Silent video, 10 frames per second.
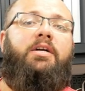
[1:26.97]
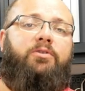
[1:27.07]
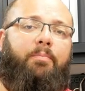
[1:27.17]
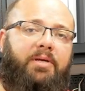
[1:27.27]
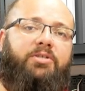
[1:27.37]

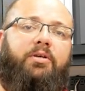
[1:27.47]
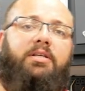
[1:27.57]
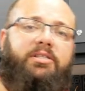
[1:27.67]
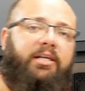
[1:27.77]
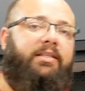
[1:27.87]
So be sure
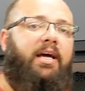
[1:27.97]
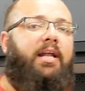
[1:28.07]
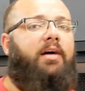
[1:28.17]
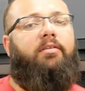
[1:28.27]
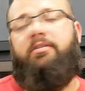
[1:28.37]
to check that
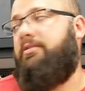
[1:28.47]
out.